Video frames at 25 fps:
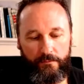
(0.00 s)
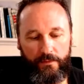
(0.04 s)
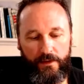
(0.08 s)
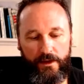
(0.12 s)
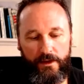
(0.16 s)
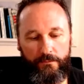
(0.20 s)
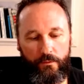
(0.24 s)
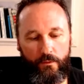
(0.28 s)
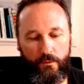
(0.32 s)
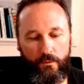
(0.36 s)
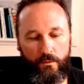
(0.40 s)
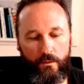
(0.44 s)

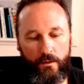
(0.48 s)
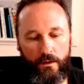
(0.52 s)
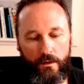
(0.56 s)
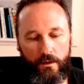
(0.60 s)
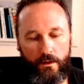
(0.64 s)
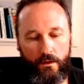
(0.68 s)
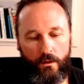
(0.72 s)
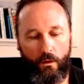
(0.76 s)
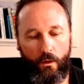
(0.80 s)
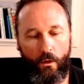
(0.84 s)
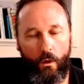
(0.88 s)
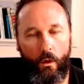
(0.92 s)

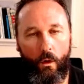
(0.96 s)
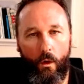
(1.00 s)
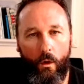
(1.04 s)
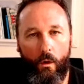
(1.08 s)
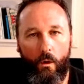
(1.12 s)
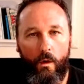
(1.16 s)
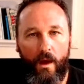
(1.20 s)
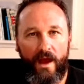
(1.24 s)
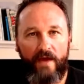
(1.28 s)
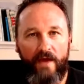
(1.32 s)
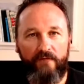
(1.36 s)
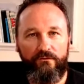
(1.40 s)

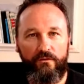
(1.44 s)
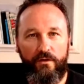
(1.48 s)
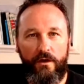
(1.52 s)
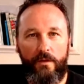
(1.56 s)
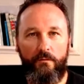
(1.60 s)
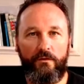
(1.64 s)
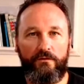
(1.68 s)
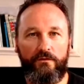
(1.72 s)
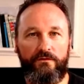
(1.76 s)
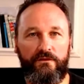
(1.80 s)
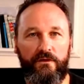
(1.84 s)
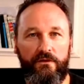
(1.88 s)

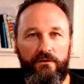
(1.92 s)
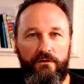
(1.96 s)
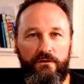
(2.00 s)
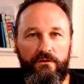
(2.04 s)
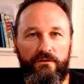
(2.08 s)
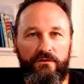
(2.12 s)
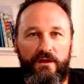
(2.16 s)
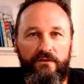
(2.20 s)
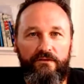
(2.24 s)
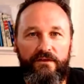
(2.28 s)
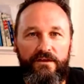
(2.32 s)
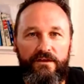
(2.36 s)
Everyone wants to do
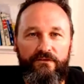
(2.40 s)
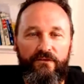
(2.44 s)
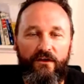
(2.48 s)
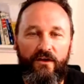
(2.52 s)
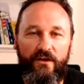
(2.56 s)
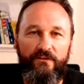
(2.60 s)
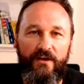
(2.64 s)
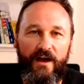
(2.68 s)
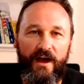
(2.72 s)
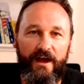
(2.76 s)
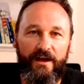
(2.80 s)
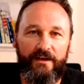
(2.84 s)

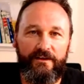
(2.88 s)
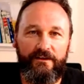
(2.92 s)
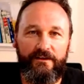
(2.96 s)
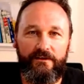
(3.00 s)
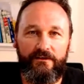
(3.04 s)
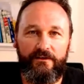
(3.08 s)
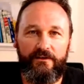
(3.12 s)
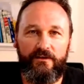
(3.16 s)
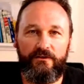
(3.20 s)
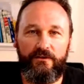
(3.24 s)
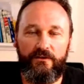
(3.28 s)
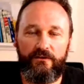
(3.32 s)
75 hard
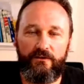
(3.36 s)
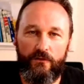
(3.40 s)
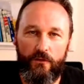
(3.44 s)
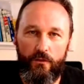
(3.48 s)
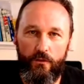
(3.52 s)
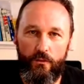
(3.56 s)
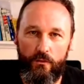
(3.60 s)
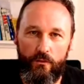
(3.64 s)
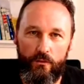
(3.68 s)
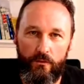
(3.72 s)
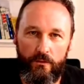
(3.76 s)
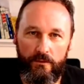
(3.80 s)
because it's
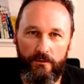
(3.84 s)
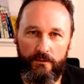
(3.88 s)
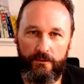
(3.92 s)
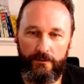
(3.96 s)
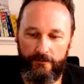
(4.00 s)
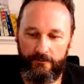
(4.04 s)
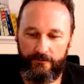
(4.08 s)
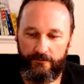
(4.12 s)
cool.